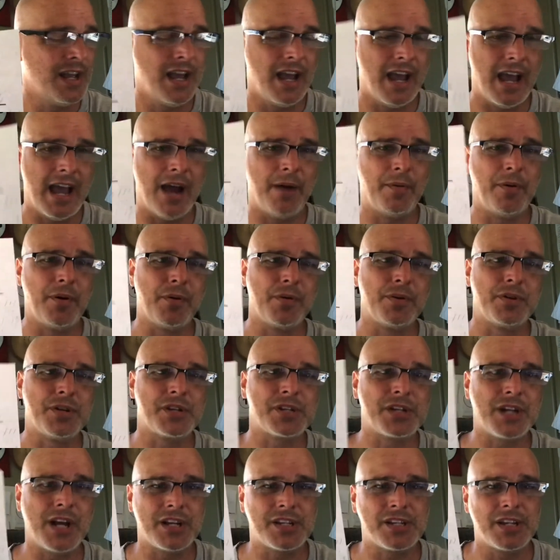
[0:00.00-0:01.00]
And we were
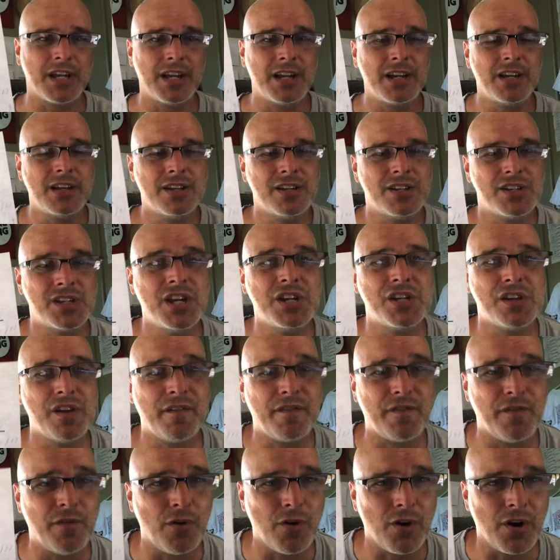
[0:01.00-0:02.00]
discussing season
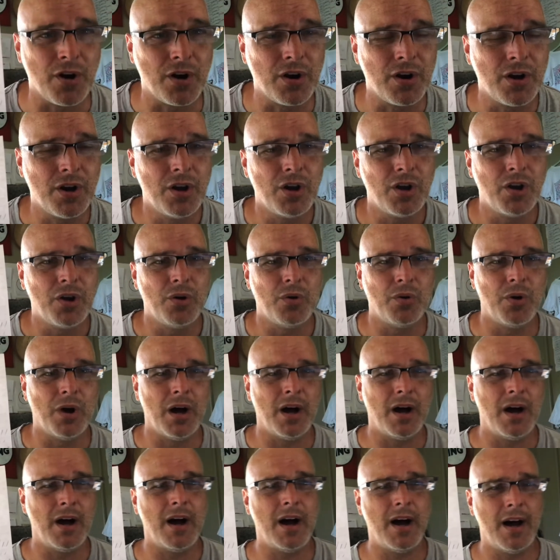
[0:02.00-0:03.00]
4
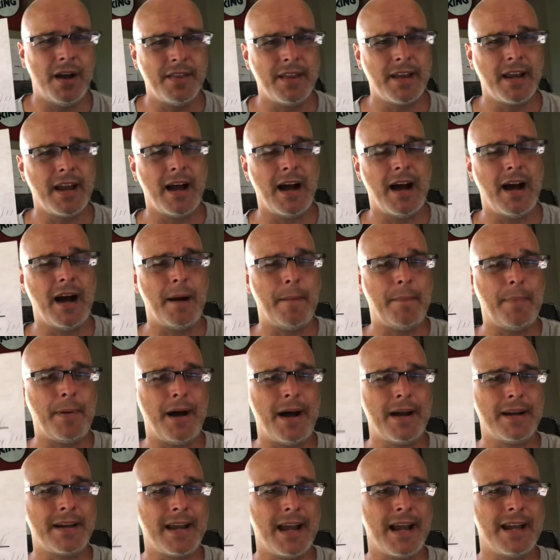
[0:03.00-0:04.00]
on the
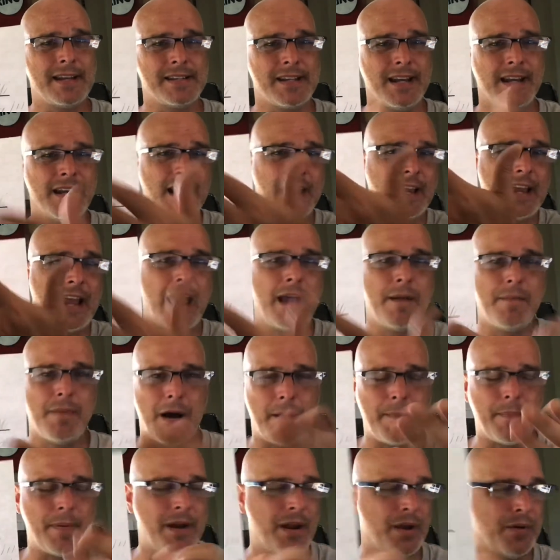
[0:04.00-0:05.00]
podcast, and it came
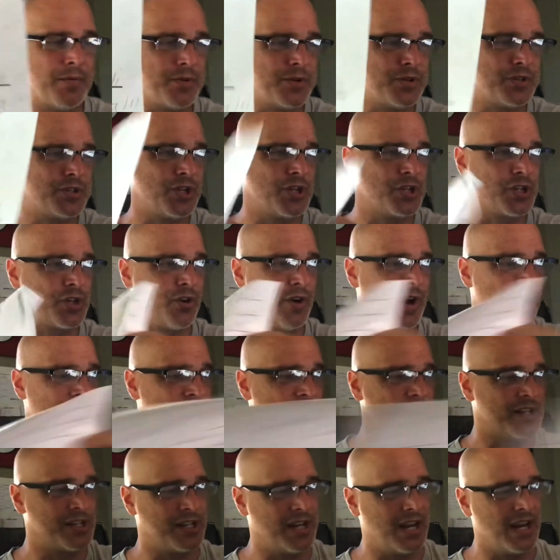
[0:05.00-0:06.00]
up, and it was just great
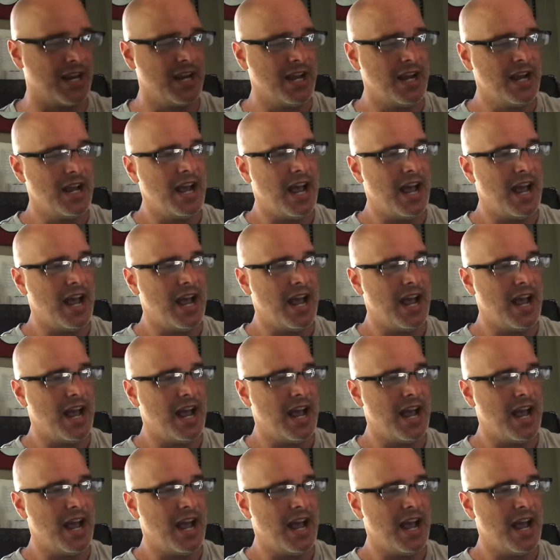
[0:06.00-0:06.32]
to see.